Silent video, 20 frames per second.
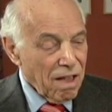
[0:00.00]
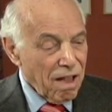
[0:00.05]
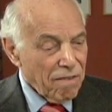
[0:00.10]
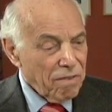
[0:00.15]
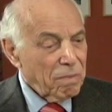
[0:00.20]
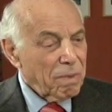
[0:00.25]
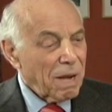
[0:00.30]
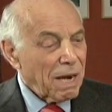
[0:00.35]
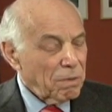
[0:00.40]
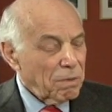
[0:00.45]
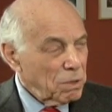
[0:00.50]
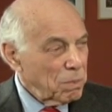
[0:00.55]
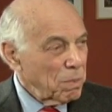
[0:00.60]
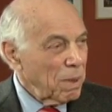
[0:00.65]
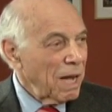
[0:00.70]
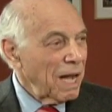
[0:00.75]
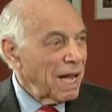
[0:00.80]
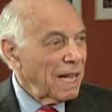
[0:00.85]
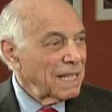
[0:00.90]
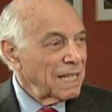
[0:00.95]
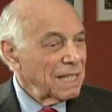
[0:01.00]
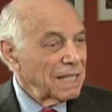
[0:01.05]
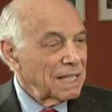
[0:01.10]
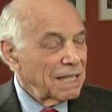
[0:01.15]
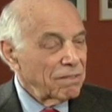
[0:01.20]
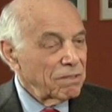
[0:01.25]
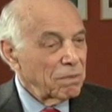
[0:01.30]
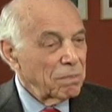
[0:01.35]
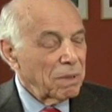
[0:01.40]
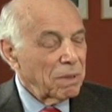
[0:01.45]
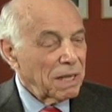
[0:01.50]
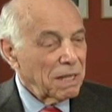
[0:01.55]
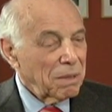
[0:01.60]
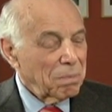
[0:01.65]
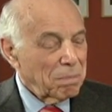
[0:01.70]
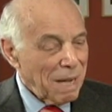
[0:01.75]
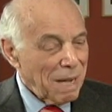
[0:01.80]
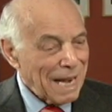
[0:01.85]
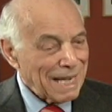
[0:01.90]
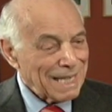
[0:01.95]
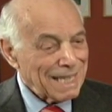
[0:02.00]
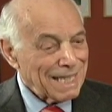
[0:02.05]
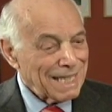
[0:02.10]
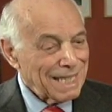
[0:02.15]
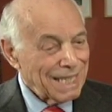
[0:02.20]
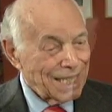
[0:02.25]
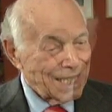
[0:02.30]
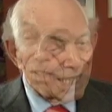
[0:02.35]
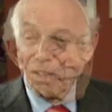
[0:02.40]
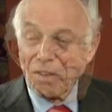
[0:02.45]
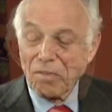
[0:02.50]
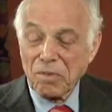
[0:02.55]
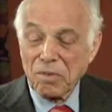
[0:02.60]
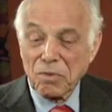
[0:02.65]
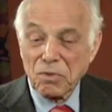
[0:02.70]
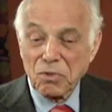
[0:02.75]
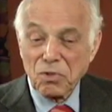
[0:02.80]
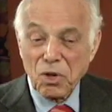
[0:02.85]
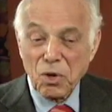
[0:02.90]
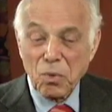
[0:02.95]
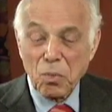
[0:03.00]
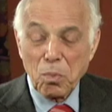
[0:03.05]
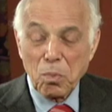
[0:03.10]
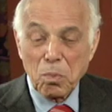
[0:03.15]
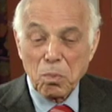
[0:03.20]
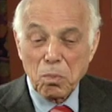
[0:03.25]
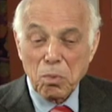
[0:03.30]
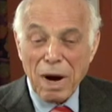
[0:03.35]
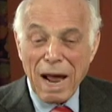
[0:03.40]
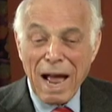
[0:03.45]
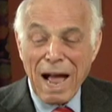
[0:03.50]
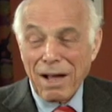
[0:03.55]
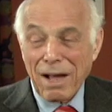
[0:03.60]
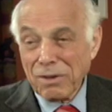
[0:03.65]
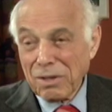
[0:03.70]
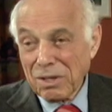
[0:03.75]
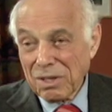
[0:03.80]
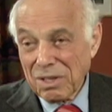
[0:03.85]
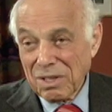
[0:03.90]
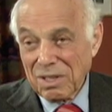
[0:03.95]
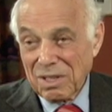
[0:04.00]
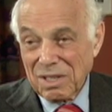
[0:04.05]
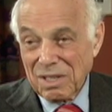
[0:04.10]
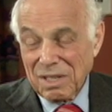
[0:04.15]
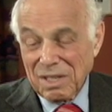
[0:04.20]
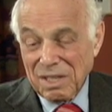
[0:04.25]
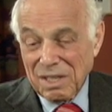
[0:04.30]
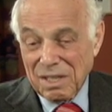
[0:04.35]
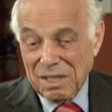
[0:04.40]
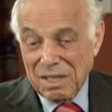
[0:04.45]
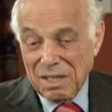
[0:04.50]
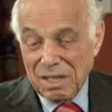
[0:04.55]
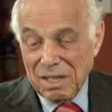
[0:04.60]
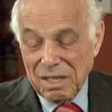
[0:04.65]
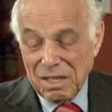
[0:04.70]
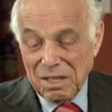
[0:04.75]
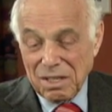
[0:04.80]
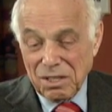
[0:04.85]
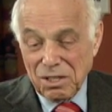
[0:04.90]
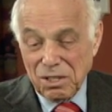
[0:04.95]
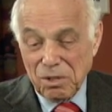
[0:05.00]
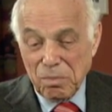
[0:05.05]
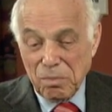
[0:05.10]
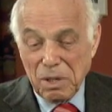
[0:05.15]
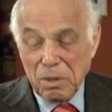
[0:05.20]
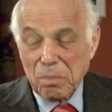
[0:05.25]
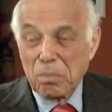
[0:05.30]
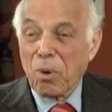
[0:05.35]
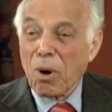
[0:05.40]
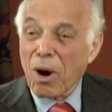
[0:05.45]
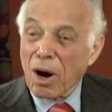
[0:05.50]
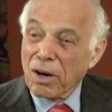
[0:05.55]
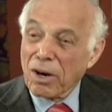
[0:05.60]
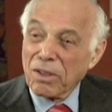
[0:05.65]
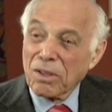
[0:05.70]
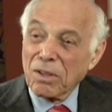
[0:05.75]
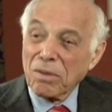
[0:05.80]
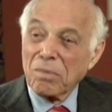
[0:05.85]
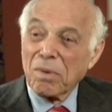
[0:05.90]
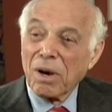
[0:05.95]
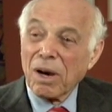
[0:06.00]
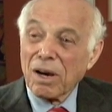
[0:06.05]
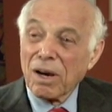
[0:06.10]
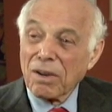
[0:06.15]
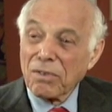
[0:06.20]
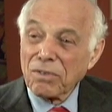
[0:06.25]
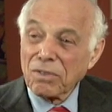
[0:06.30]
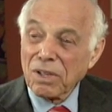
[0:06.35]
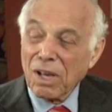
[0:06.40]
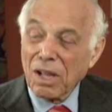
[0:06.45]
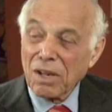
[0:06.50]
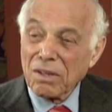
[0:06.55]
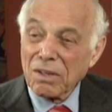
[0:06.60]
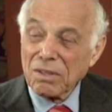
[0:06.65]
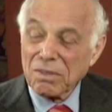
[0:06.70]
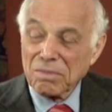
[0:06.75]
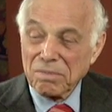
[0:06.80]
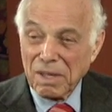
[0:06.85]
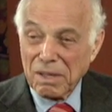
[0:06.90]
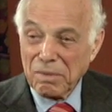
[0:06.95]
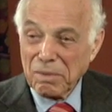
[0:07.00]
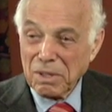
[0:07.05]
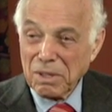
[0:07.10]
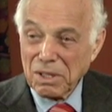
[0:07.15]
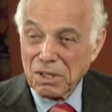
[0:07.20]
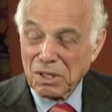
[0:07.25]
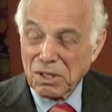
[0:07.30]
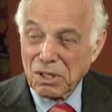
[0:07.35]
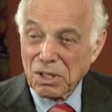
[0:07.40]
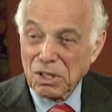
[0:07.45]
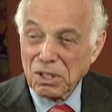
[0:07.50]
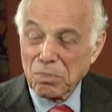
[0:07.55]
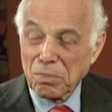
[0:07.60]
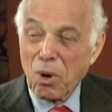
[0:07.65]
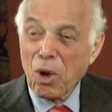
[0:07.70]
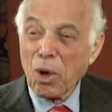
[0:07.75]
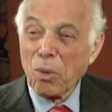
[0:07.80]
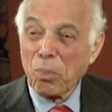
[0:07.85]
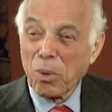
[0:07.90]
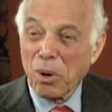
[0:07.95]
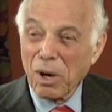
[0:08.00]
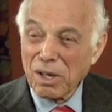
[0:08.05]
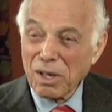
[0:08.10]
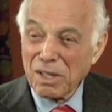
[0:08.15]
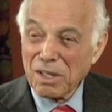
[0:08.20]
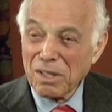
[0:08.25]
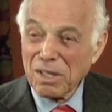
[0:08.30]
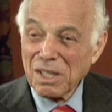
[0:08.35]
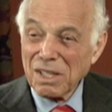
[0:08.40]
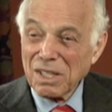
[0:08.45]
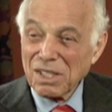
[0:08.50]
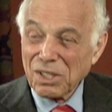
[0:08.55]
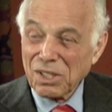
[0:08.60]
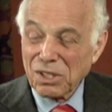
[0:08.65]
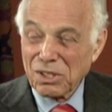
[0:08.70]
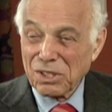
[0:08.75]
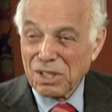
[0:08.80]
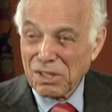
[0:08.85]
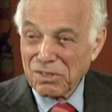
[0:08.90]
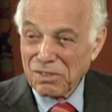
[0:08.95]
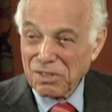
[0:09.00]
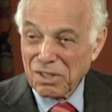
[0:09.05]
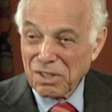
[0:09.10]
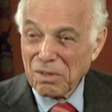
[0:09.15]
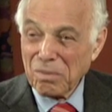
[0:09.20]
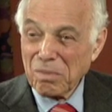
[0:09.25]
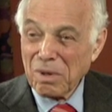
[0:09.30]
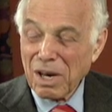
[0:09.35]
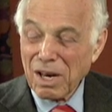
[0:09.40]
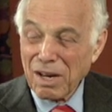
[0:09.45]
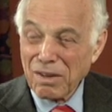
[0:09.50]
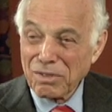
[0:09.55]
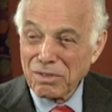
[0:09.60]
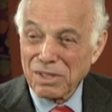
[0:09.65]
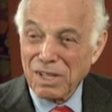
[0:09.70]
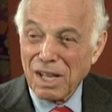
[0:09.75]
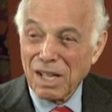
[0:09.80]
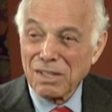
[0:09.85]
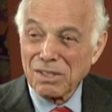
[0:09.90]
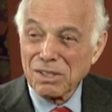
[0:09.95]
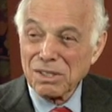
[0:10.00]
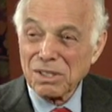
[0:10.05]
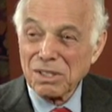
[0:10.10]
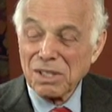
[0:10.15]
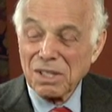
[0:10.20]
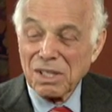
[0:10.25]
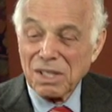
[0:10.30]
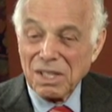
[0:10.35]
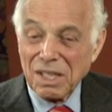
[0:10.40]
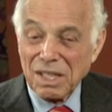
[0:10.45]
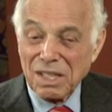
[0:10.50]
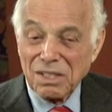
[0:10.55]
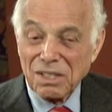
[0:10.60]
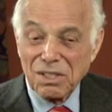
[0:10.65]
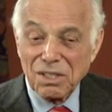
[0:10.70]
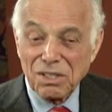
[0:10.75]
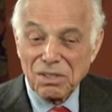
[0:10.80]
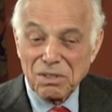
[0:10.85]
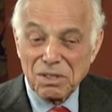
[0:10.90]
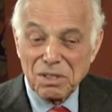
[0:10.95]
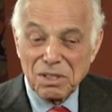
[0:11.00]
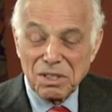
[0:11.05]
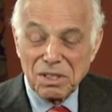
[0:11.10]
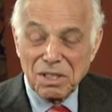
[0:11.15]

everybody was behind it, everybody backed it. I was so proud to be part of the Meyerhoff Scholar. Maybe it's a small part of the success of the Meyerhoff Scholars. It just,